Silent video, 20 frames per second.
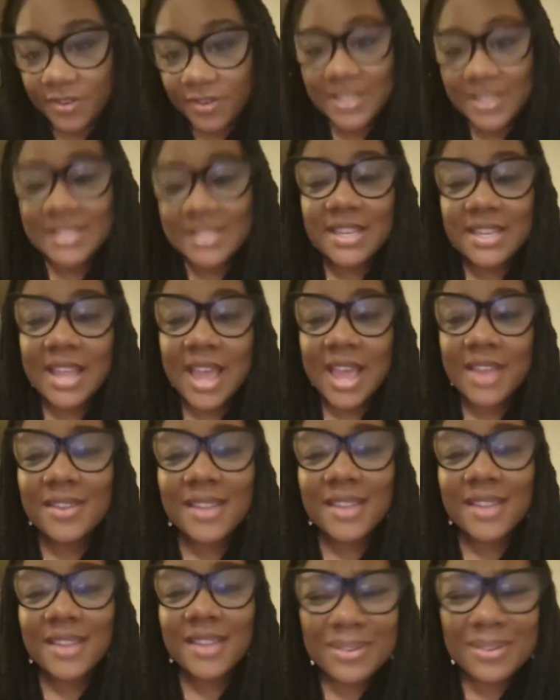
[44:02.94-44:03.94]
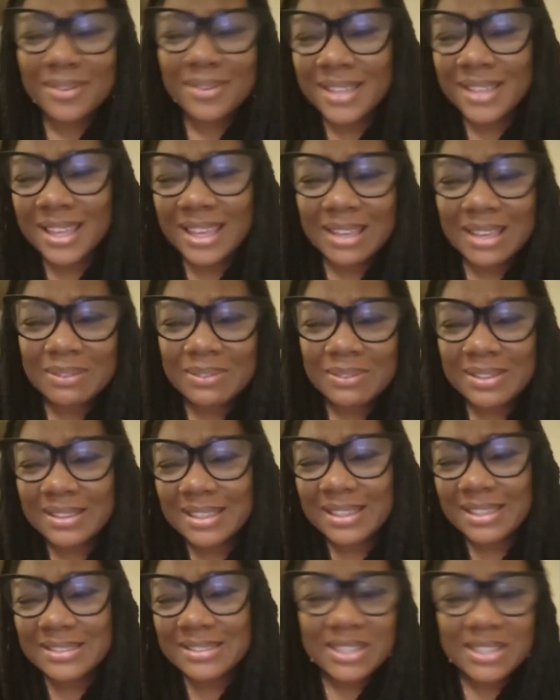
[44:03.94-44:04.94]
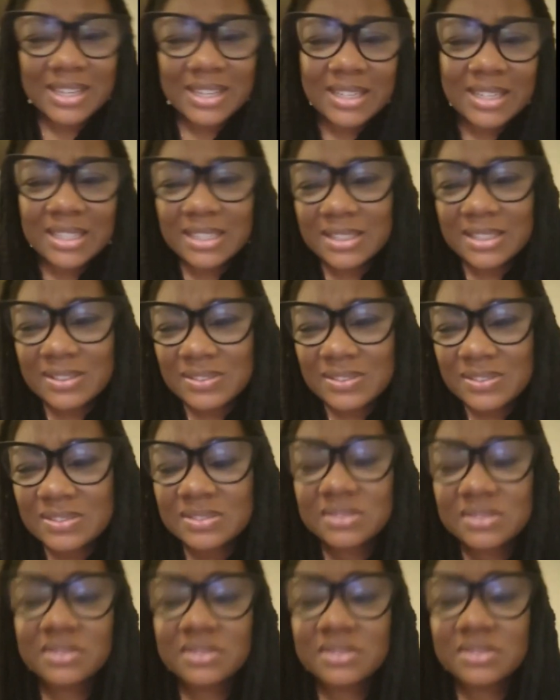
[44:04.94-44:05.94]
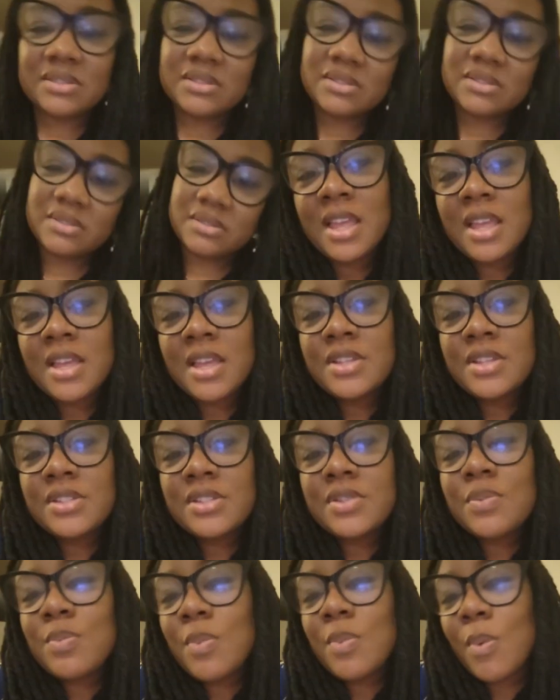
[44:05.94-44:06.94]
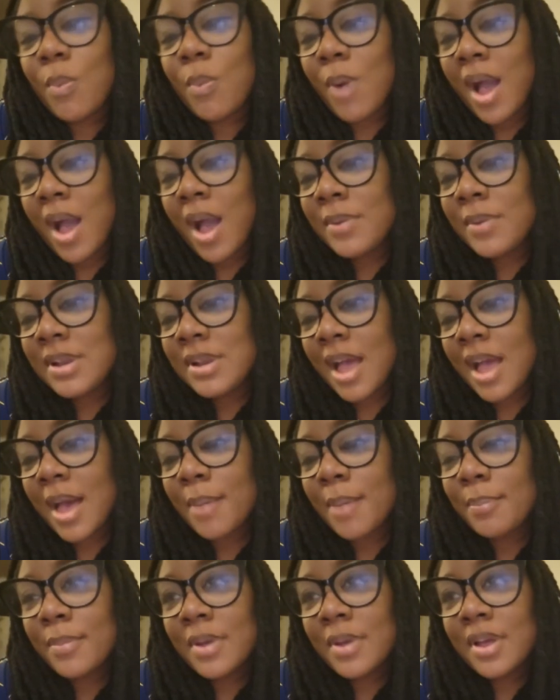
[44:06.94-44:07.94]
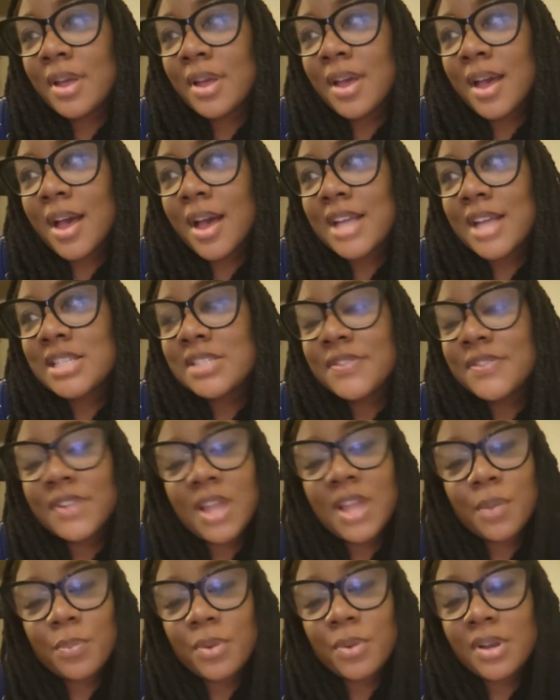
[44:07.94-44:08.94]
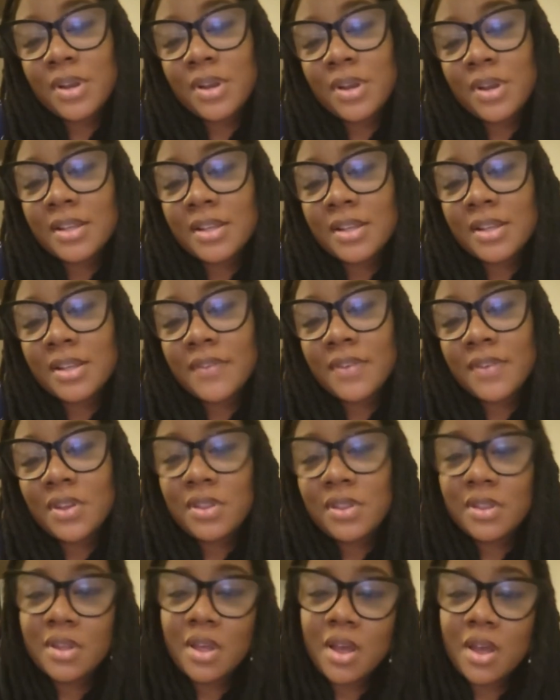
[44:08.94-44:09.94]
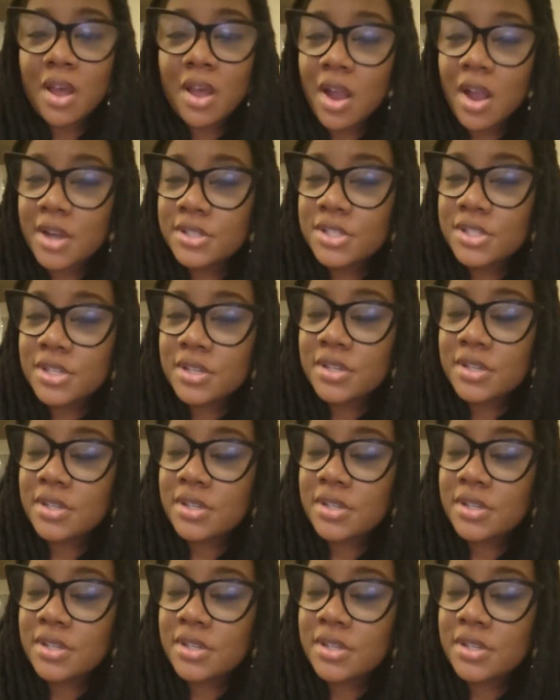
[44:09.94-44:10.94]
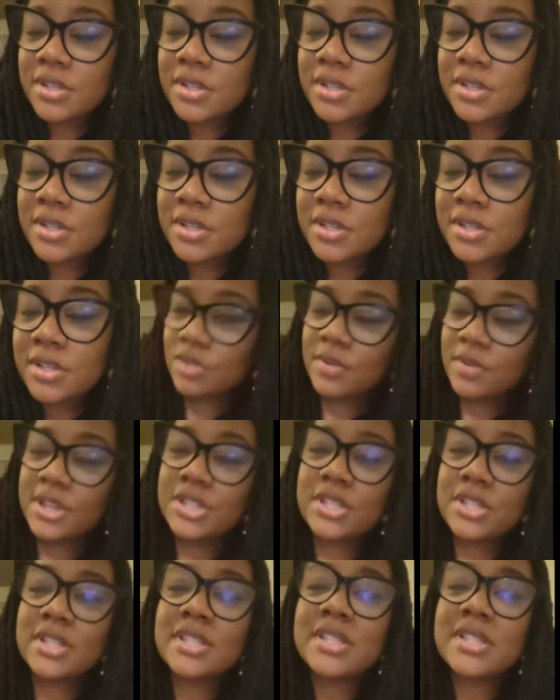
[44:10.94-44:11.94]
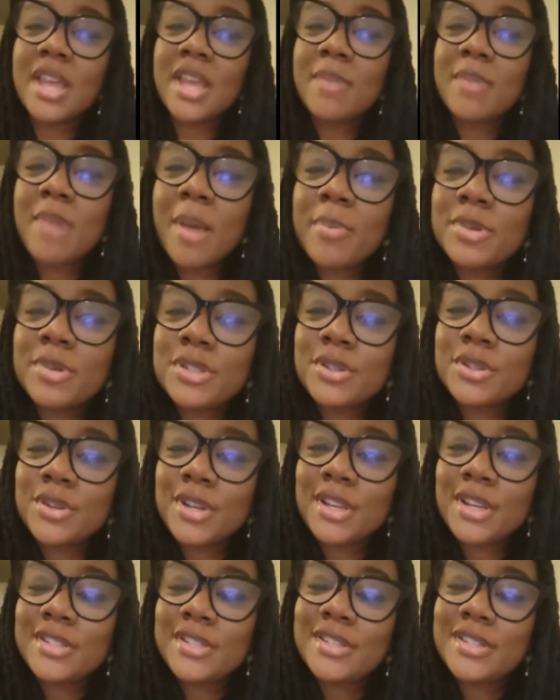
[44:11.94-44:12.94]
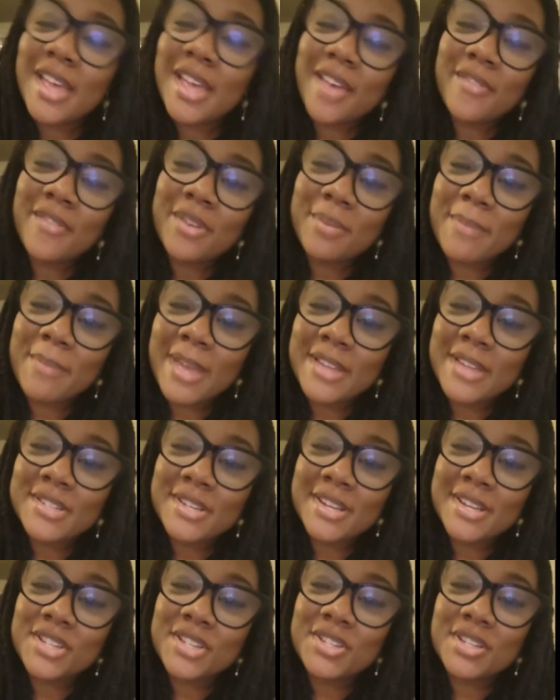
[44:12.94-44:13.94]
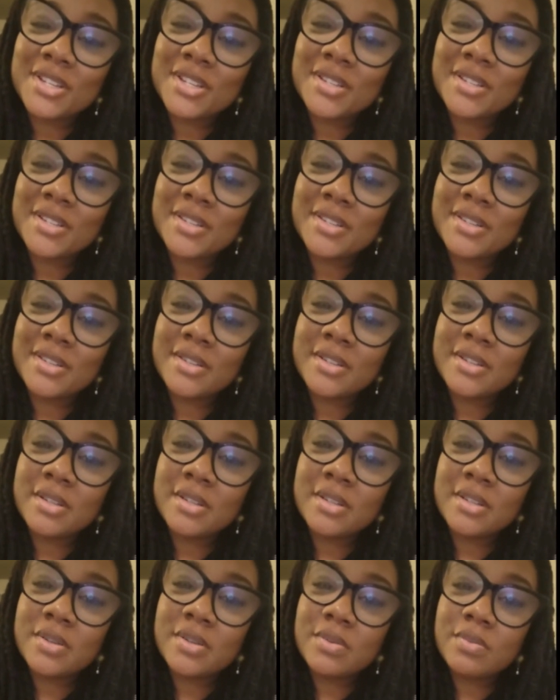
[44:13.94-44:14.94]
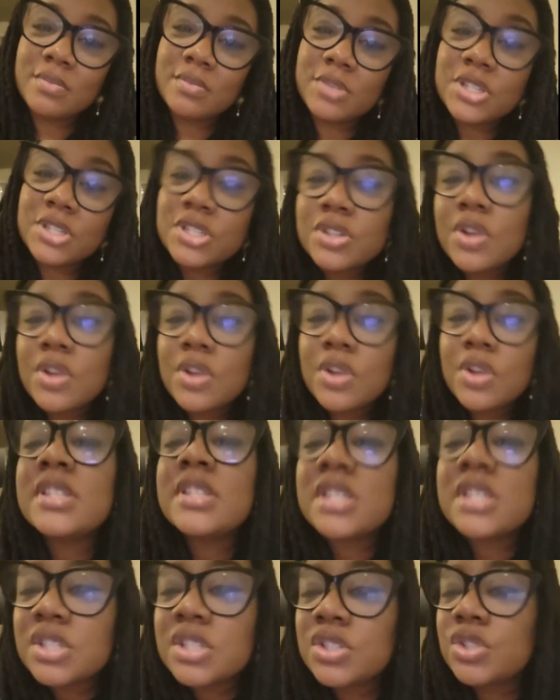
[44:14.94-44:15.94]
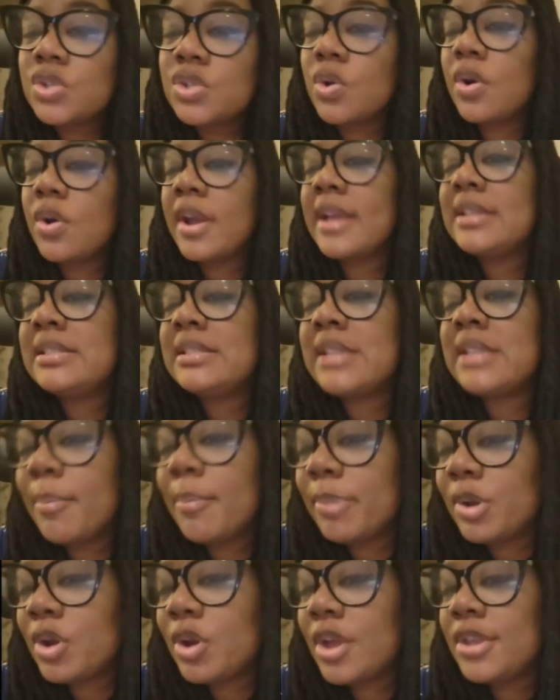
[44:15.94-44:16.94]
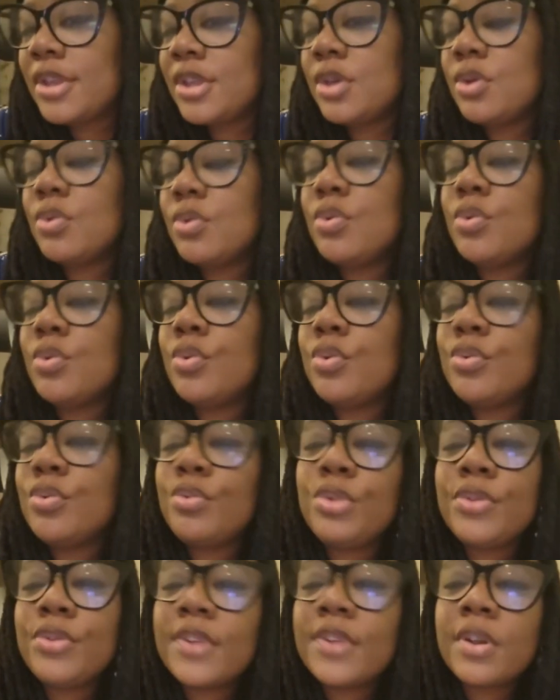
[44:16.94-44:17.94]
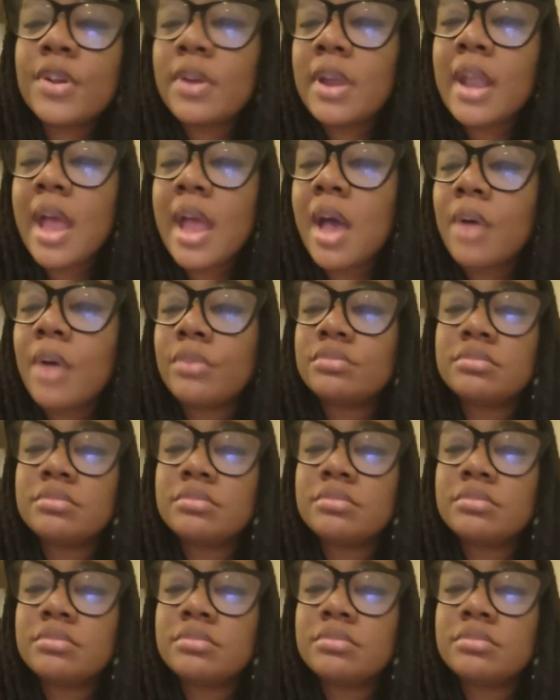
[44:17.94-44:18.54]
this and that. You're like, okay, well, I'm trying to, so why are we not? I just feel like we're not giving our children's generation the same opportunity to have an imagination. We just go, this is a story, dump it on you, you figure it out.